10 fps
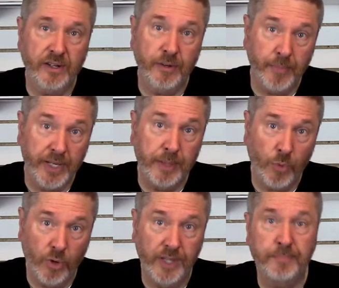Monday
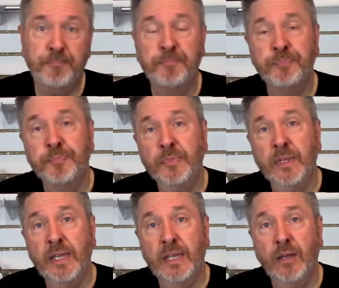morning.
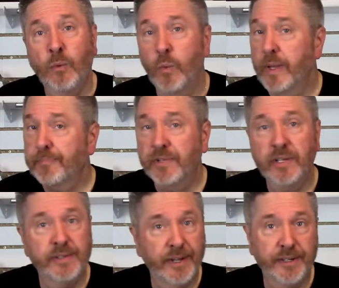Whipped,
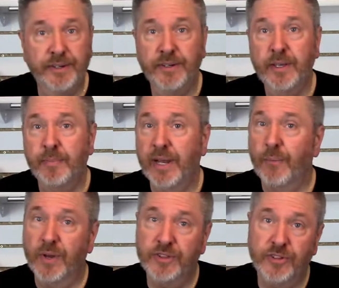tired, but I
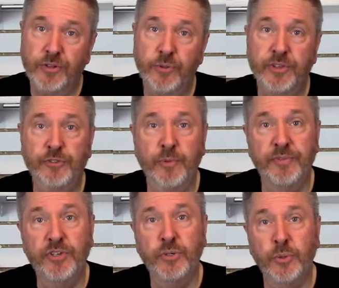wanted to do this
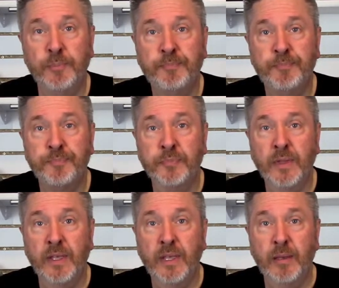review
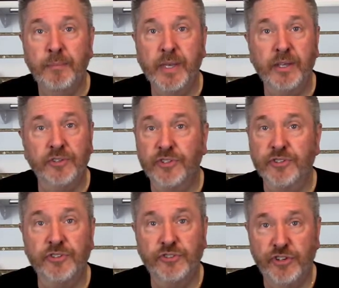because
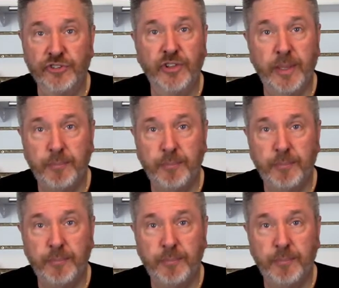this is just a